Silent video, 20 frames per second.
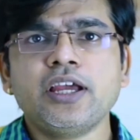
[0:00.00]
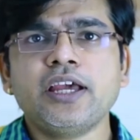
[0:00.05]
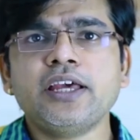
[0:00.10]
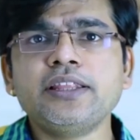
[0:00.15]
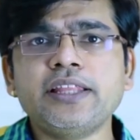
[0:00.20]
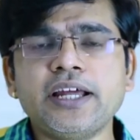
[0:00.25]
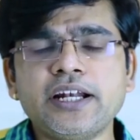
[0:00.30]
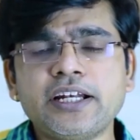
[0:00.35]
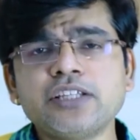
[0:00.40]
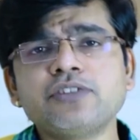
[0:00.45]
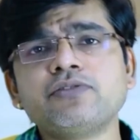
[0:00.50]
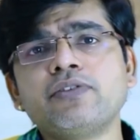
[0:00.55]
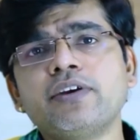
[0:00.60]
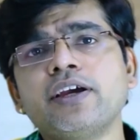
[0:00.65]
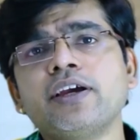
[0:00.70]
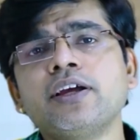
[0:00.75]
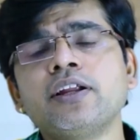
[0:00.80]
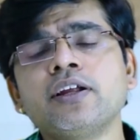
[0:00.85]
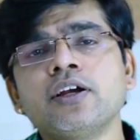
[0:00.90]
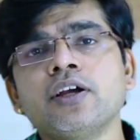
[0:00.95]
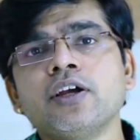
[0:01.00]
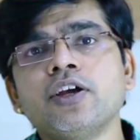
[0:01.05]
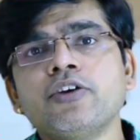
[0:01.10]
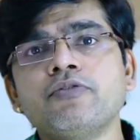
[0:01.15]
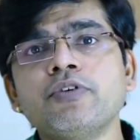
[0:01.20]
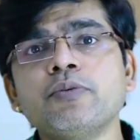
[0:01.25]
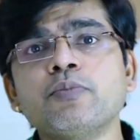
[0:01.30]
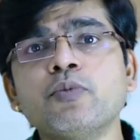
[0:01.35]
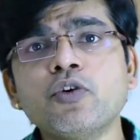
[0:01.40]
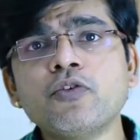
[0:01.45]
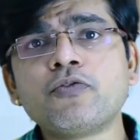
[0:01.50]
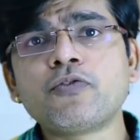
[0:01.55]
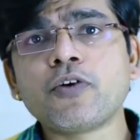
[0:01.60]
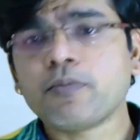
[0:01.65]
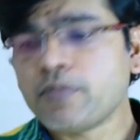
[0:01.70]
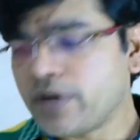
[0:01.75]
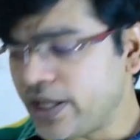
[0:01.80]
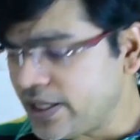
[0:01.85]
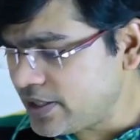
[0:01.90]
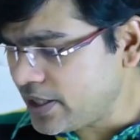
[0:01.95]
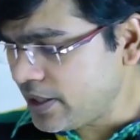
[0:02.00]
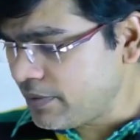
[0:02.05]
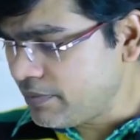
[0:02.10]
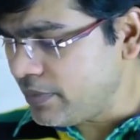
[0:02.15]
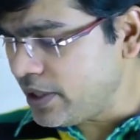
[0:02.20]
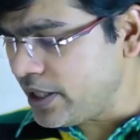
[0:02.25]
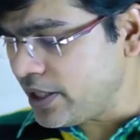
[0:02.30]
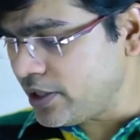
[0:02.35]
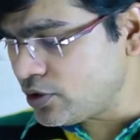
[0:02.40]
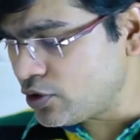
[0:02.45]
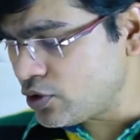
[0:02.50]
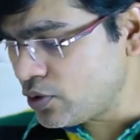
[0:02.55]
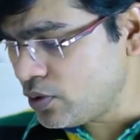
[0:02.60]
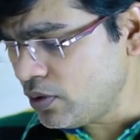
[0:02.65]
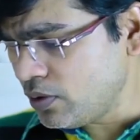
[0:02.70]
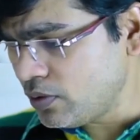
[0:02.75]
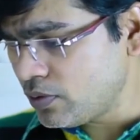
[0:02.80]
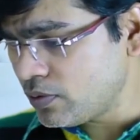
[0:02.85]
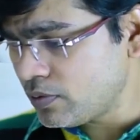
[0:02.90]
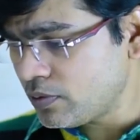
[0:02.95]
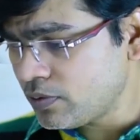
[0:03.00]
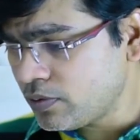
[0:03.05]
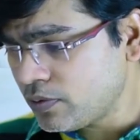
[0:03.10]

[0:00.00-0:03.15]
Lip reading: And that is where we move from, let's say, mean to